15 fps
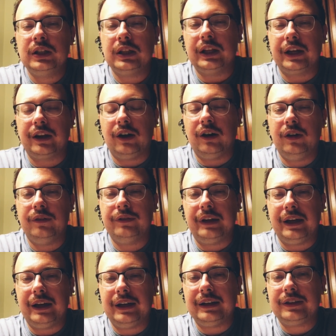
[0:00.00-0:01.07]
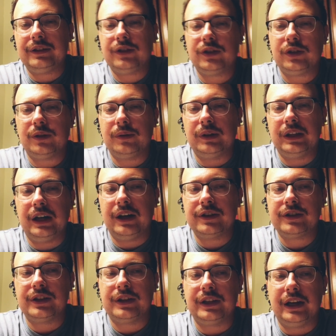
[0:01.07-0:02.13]
like all that,
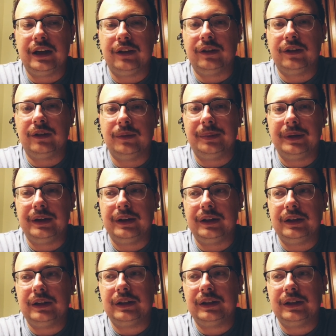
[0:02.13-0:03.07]
knocks it down a little bit.